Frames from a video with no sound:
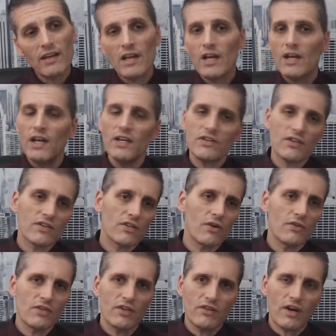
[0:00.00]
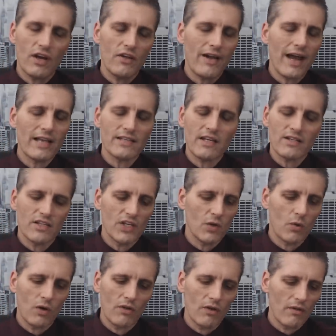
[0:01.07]
It just goes into other assets. And you
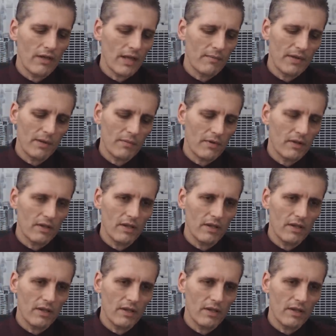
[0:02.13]
all know that, people.